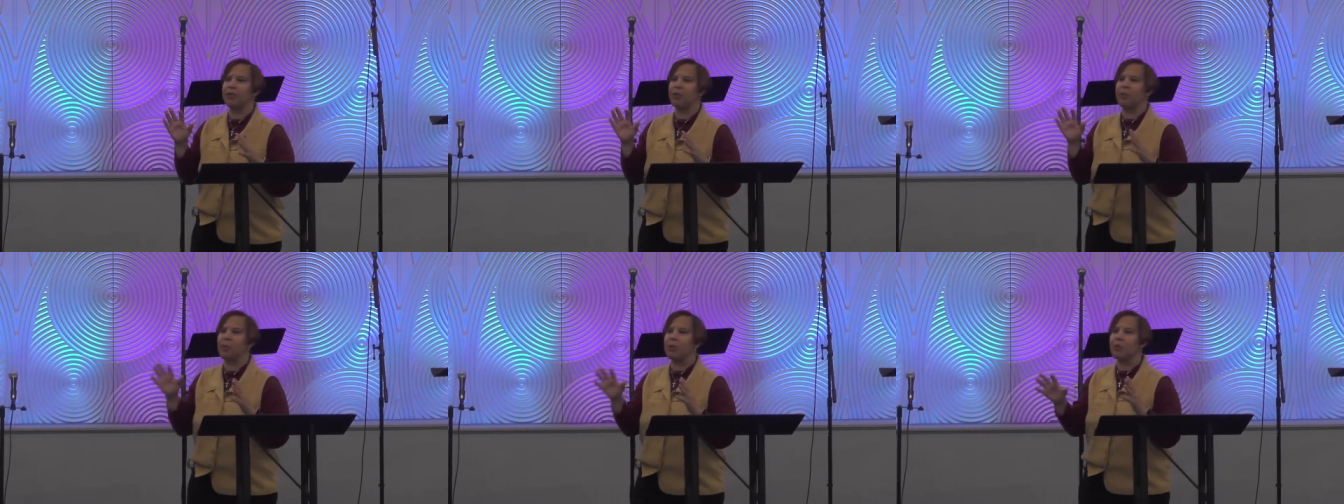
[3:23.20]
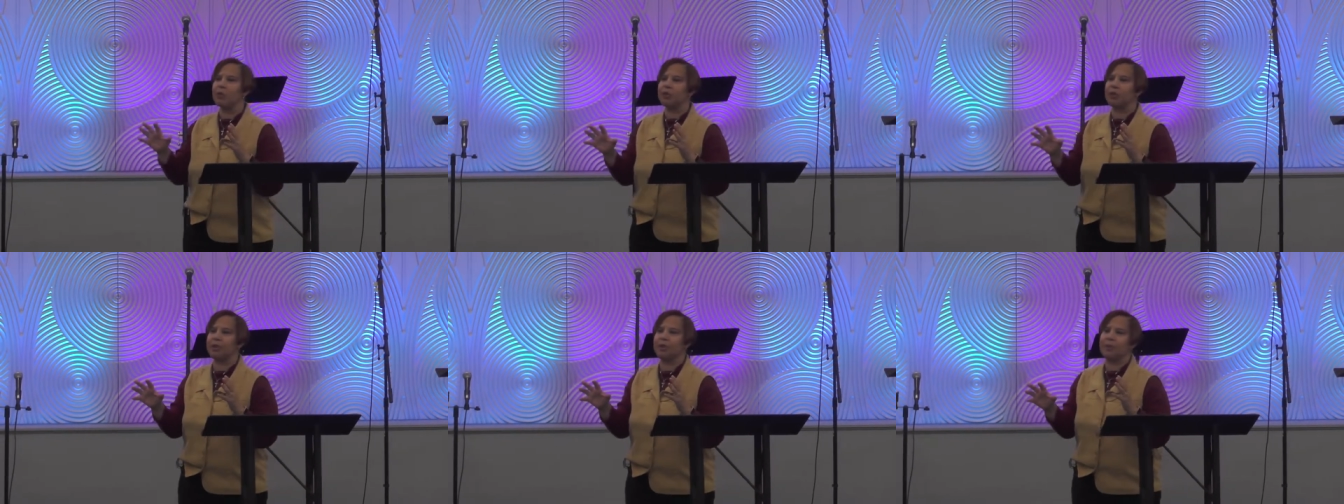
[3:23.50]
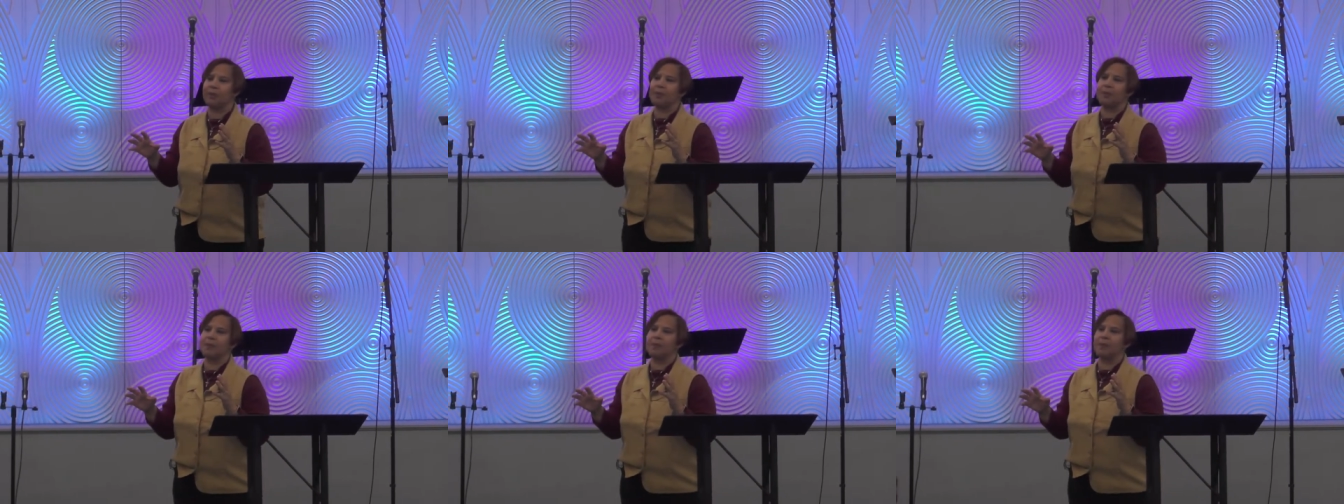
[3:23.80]
of
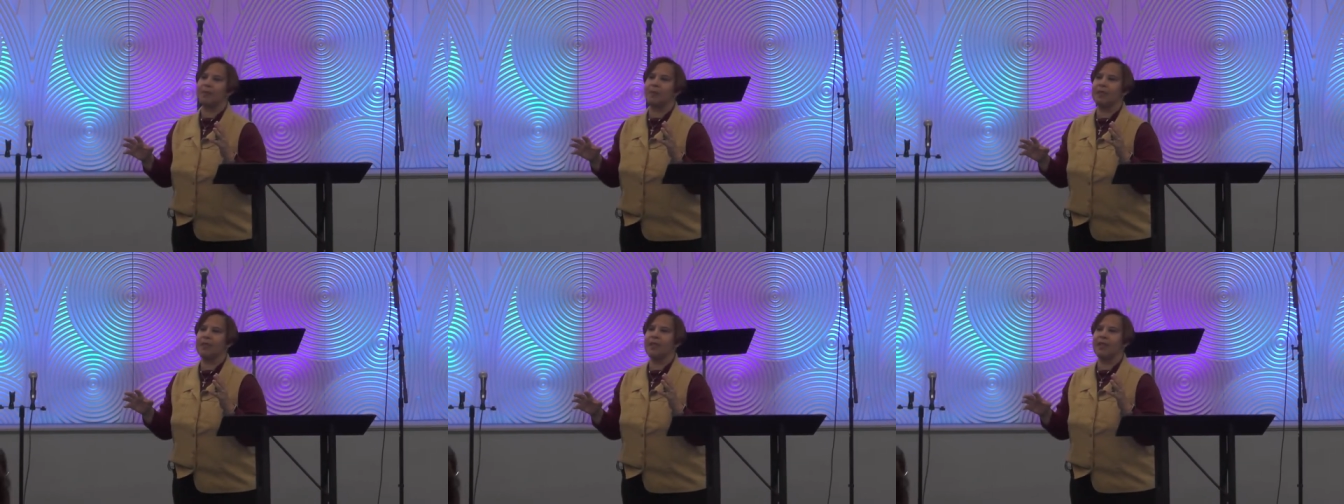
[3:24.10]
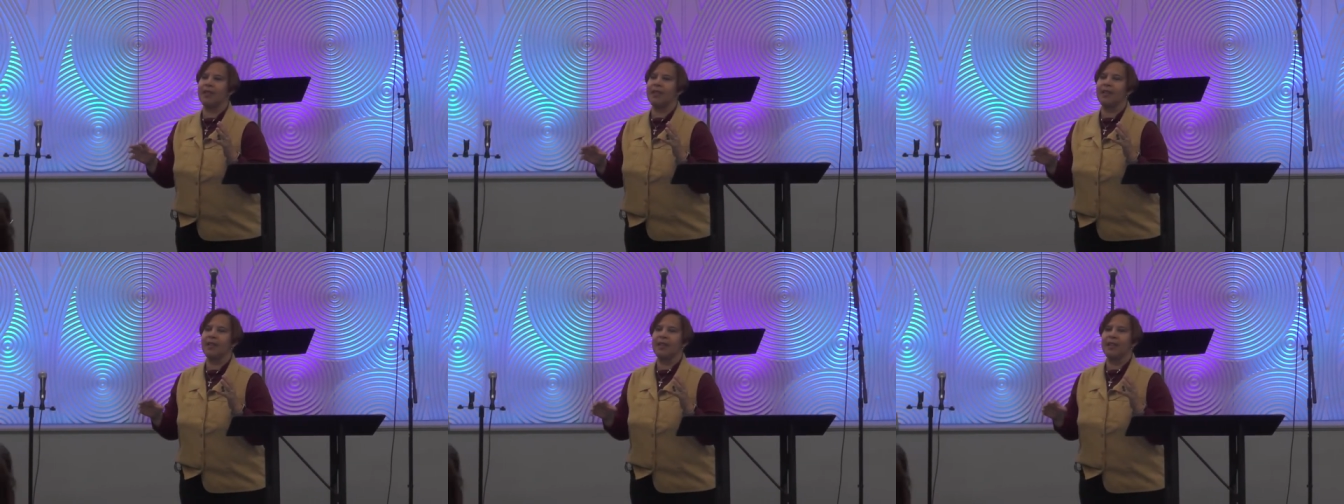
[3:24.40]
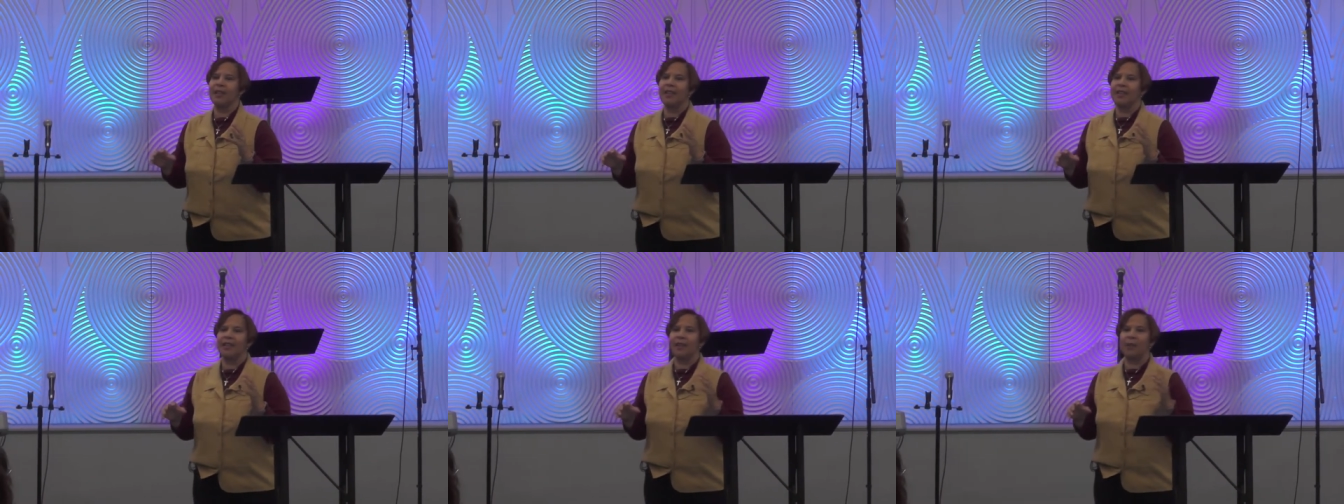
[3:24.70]
worship
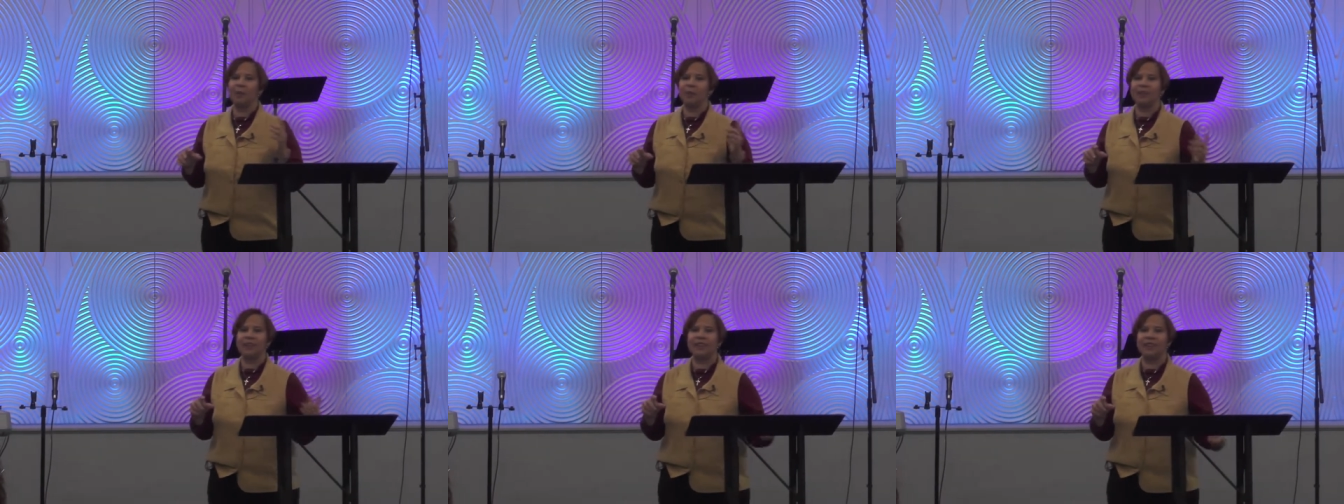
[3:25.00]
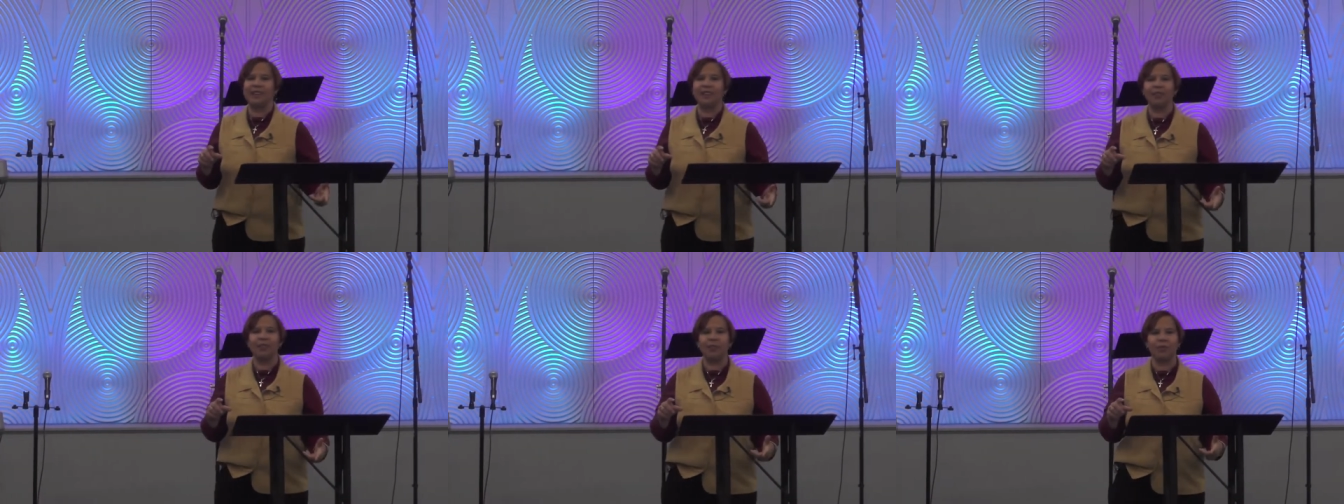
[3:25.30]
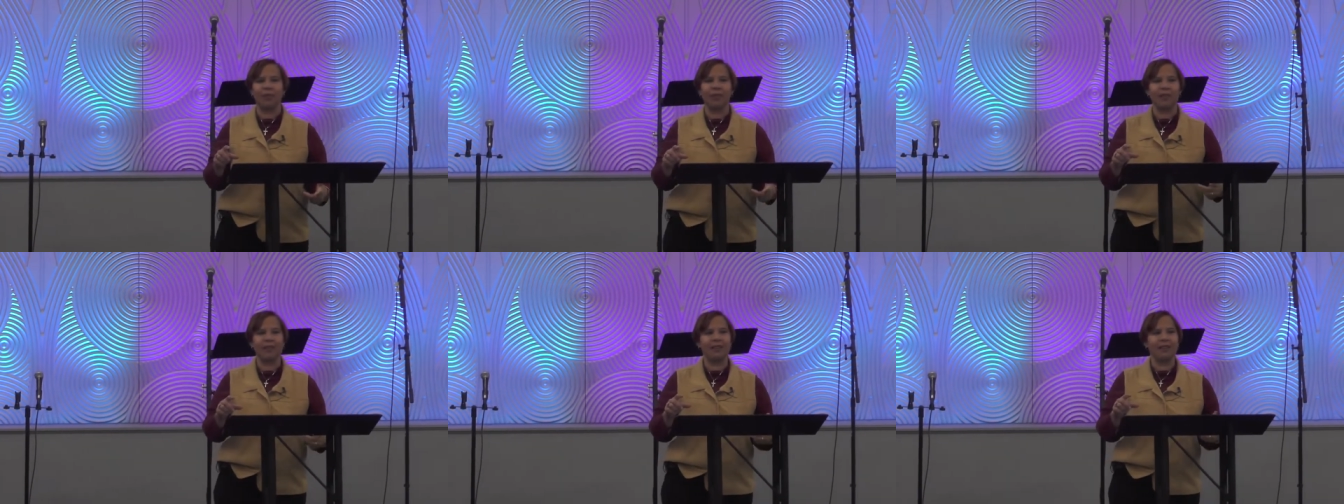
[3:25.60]
that was
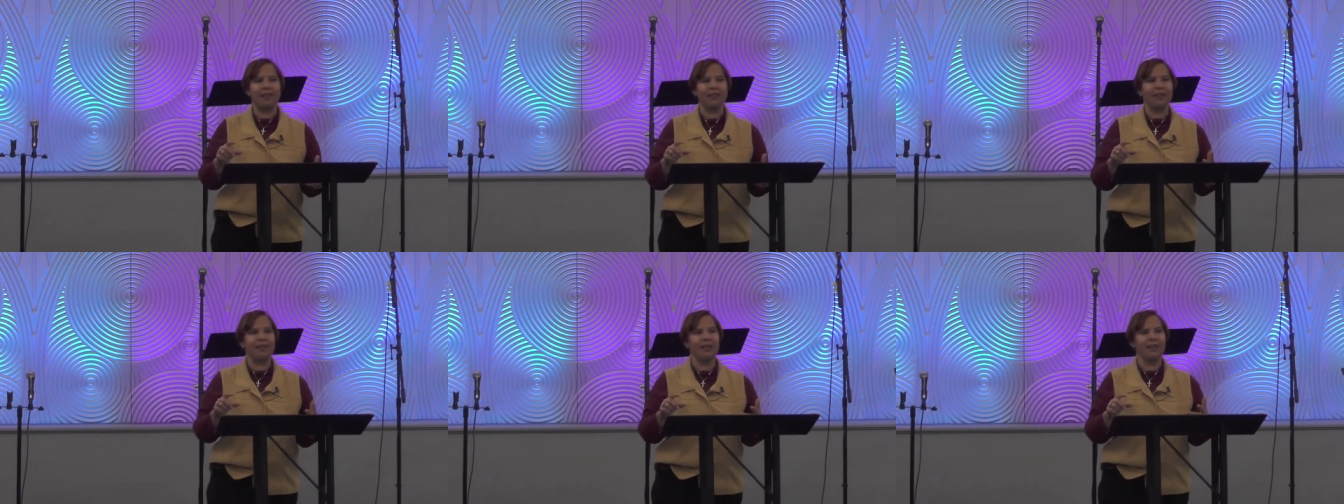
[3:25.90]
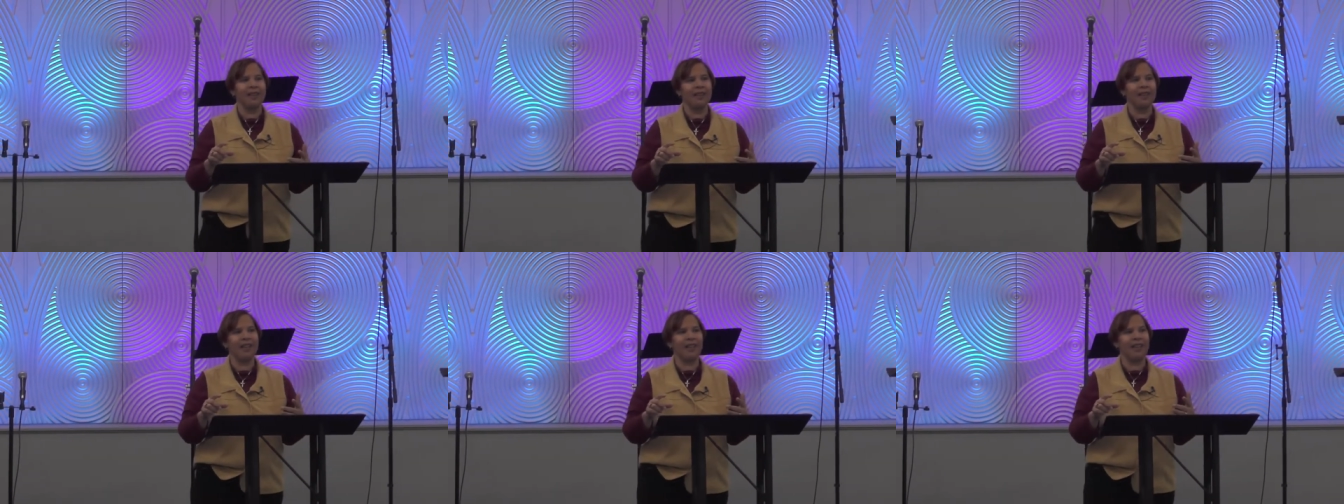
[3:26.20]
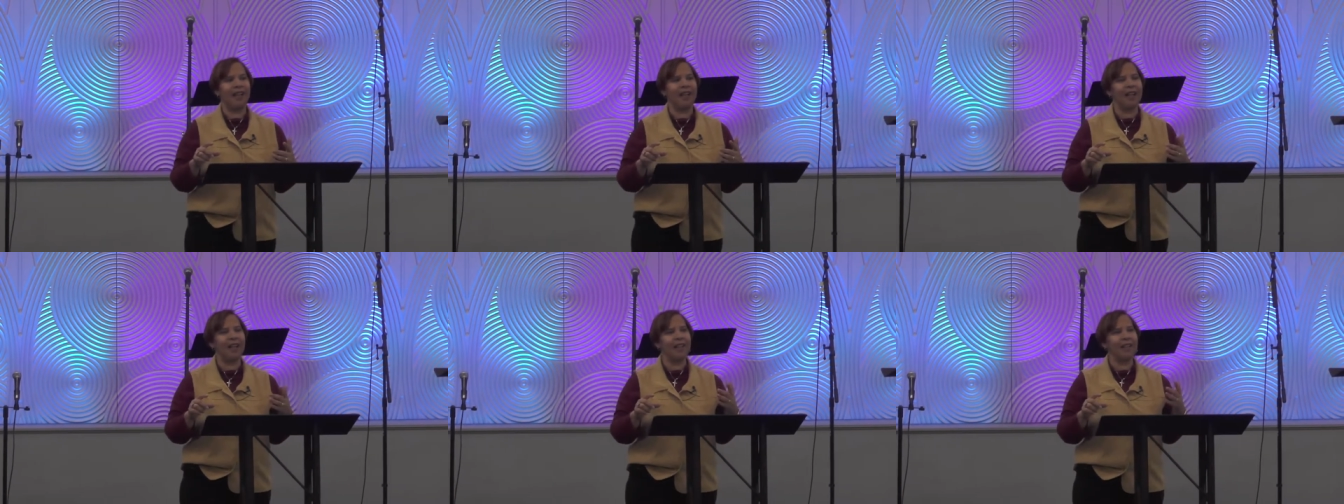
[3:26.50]
different
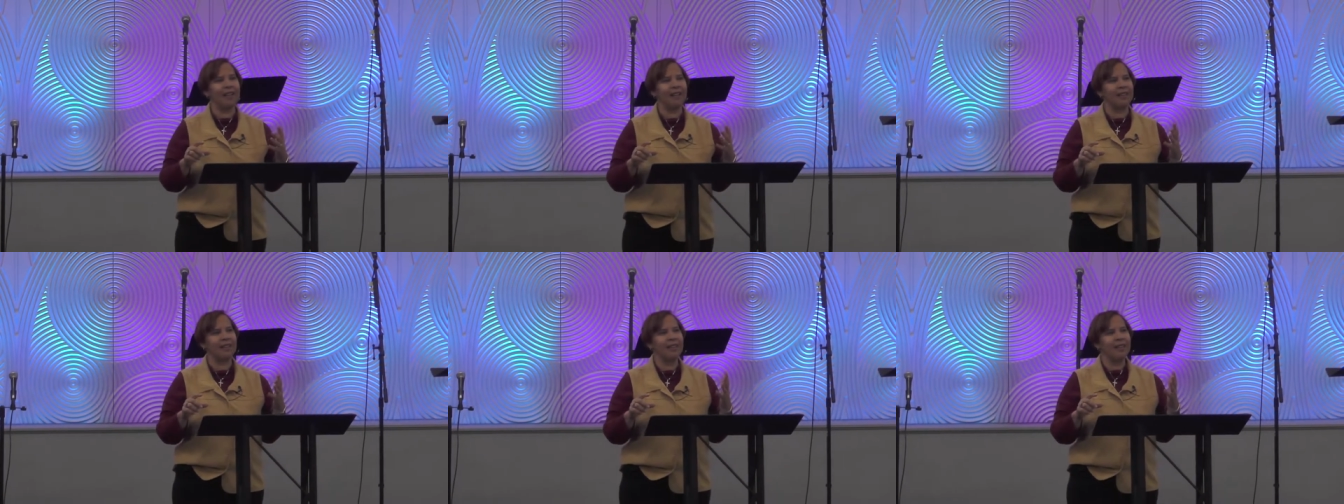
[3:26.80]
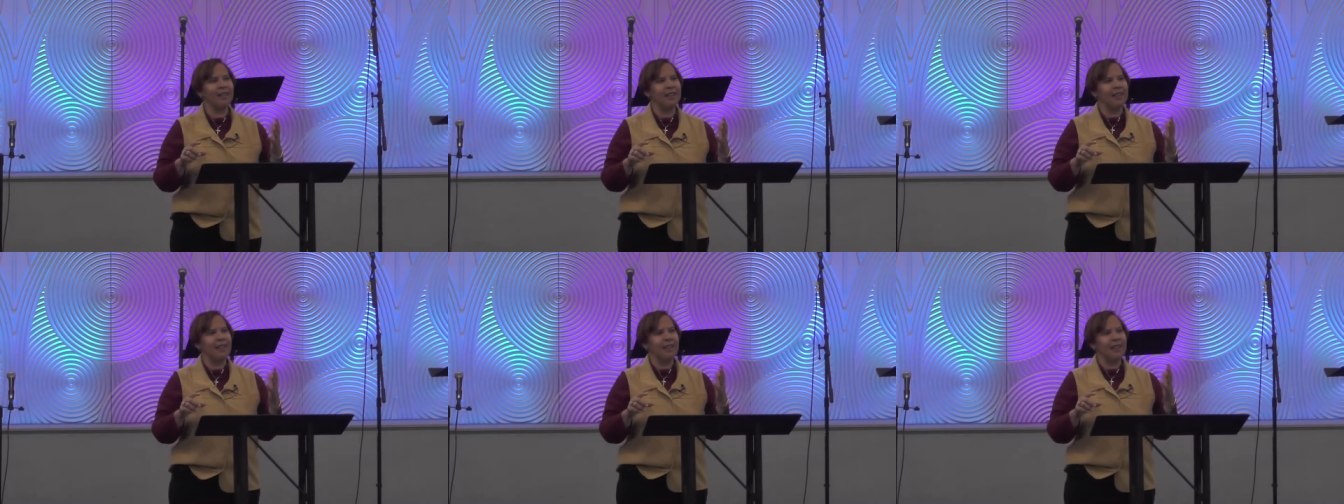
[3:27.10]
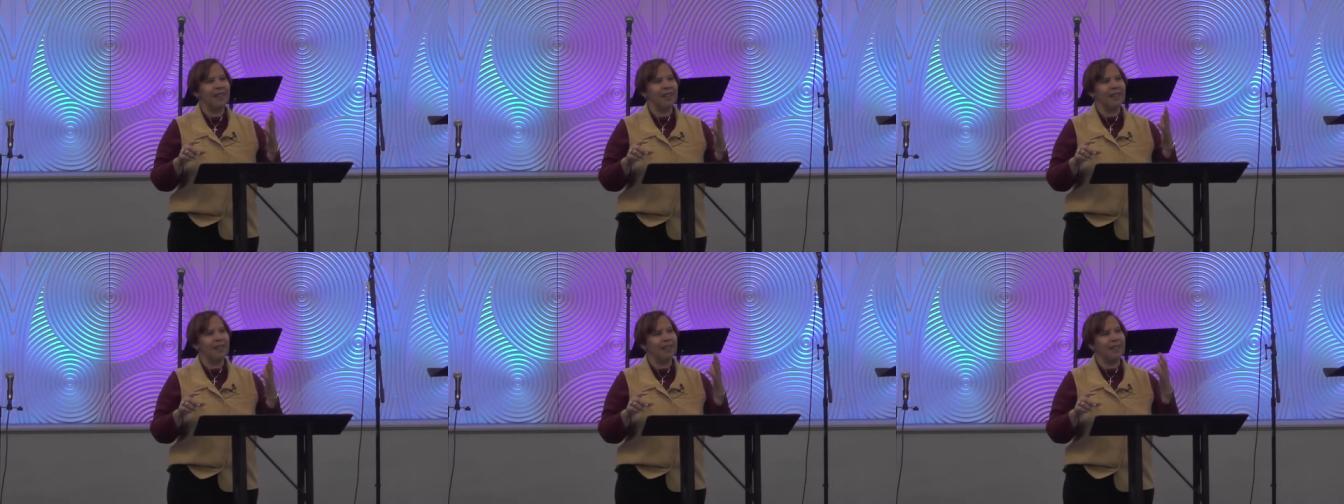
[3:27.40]
and
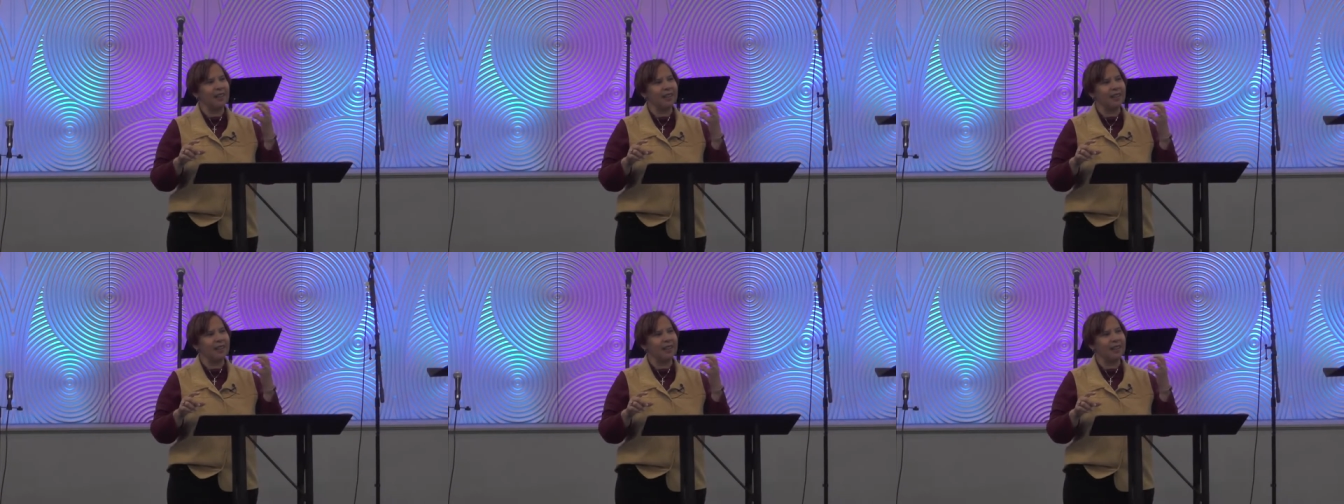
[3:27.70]
and I